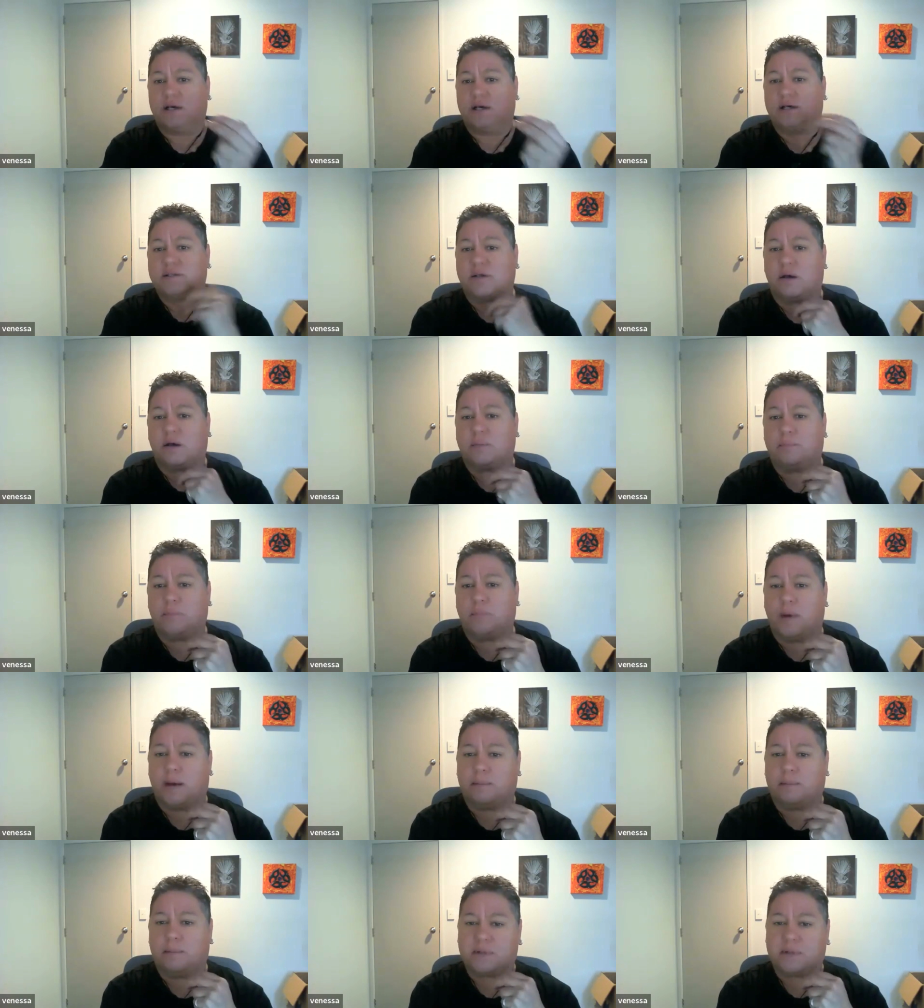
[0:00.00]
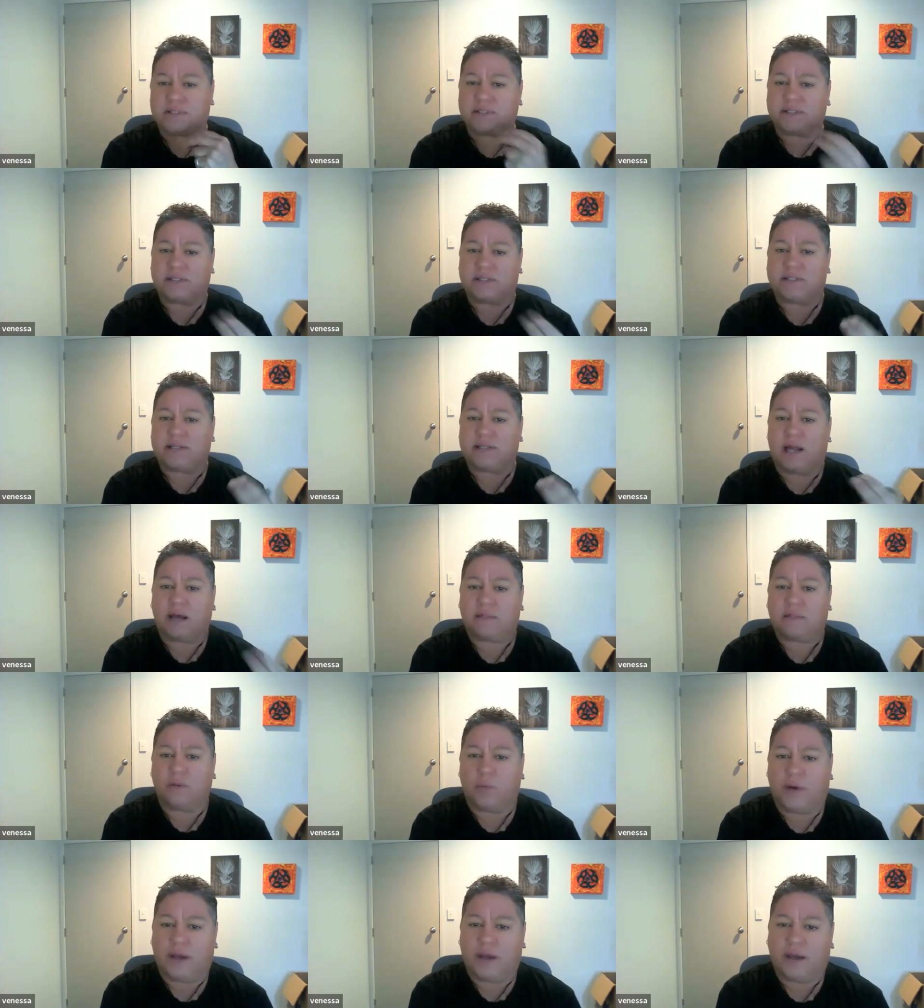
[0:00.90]
So uh, businesses like
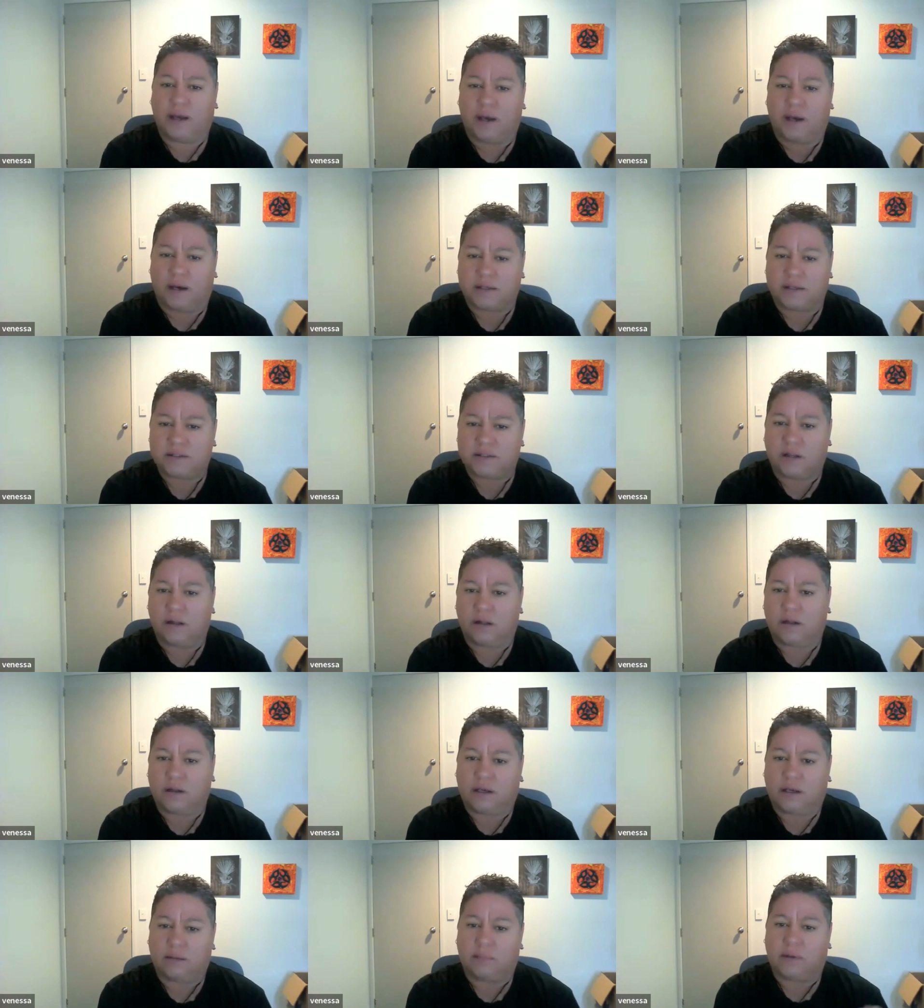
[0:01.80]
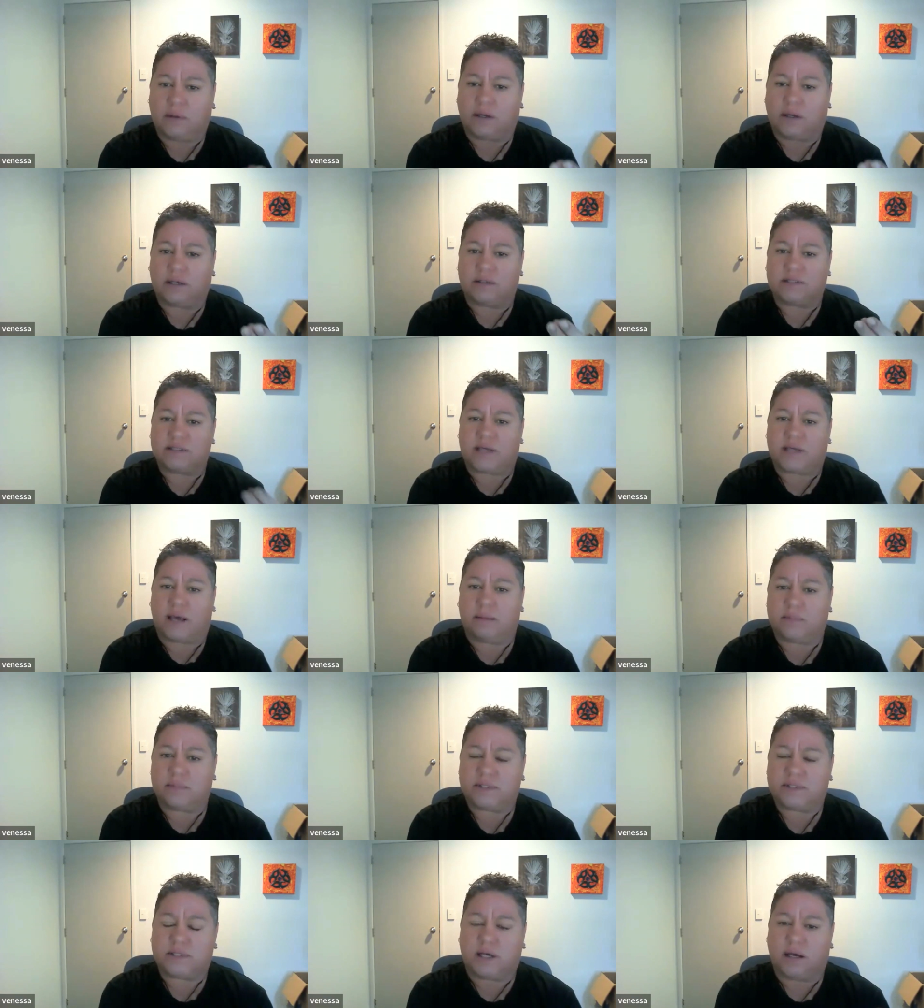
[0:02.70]
the Warehouse, Noel Leeming,
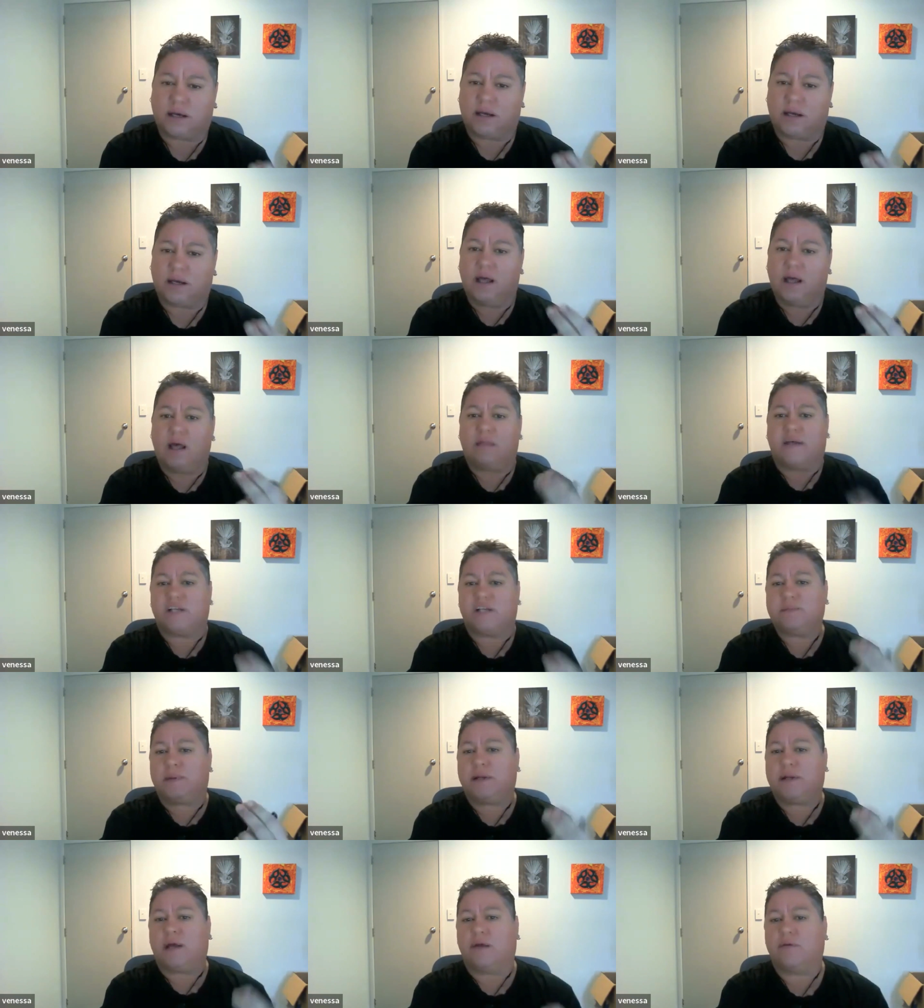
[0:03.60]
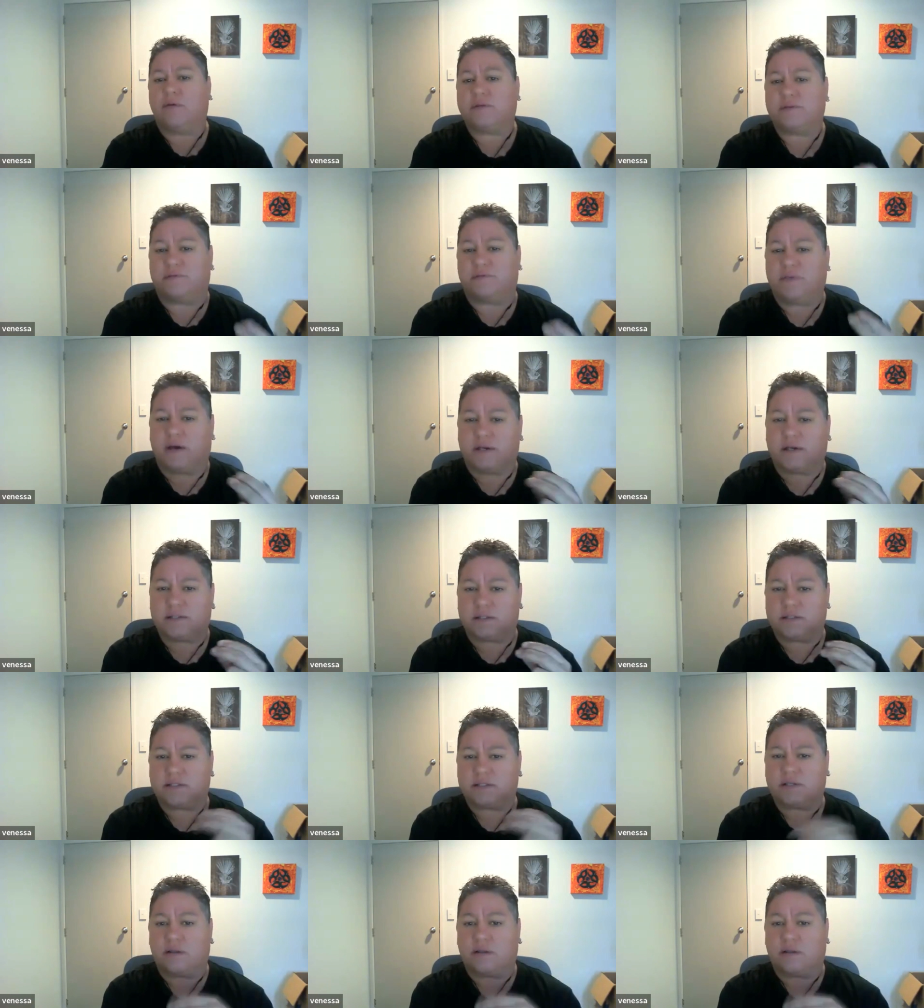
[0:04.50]
Samsung, they spend hundreds of
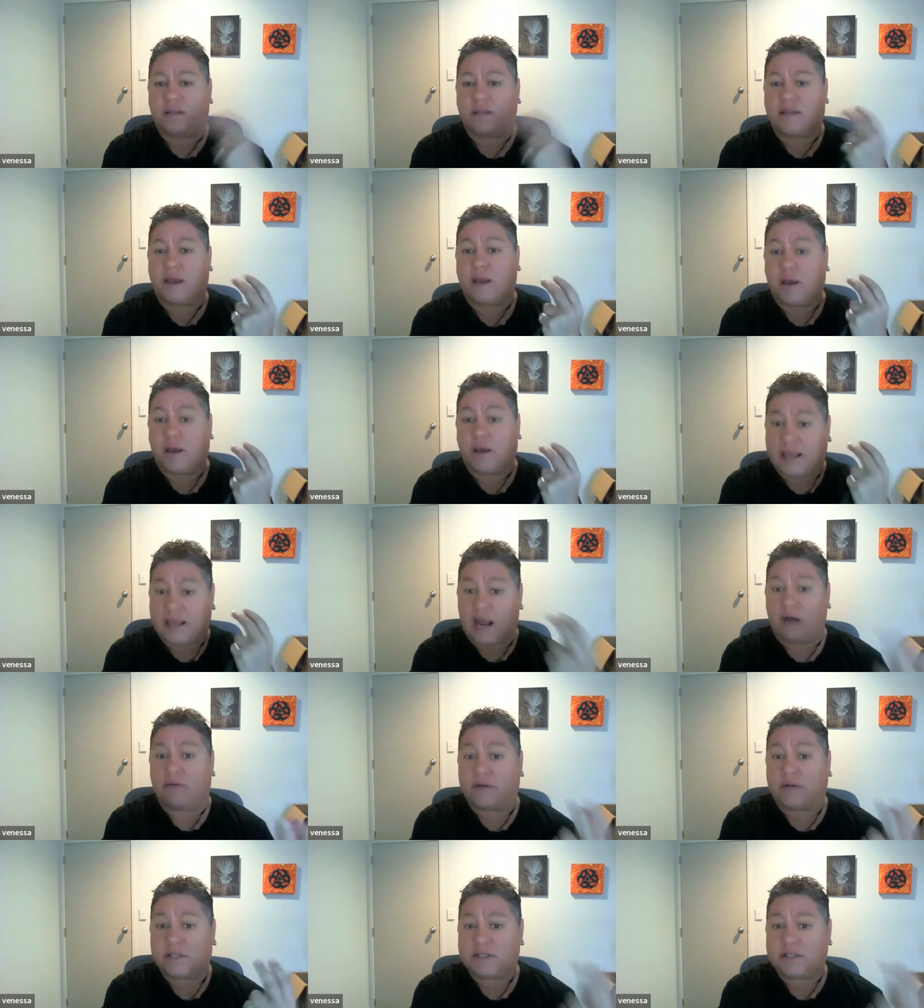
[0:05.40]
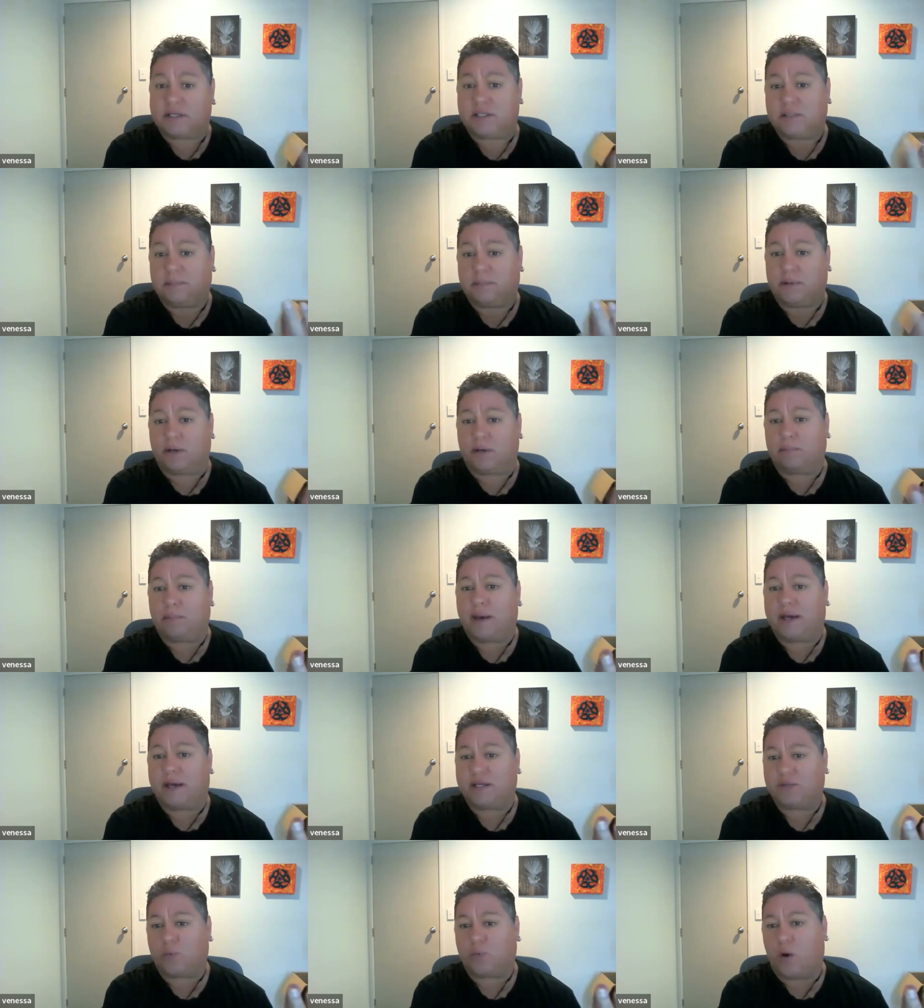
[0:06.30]
thousands so that they guarantee to be on
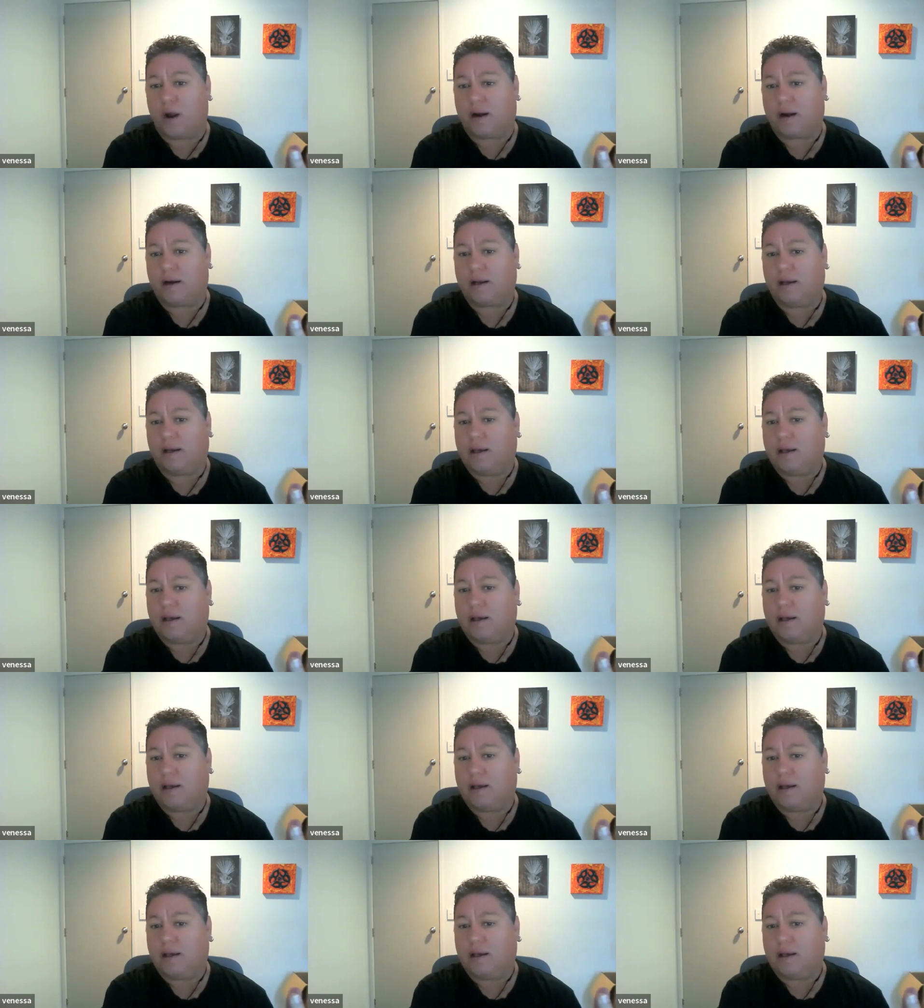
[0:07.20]
page one.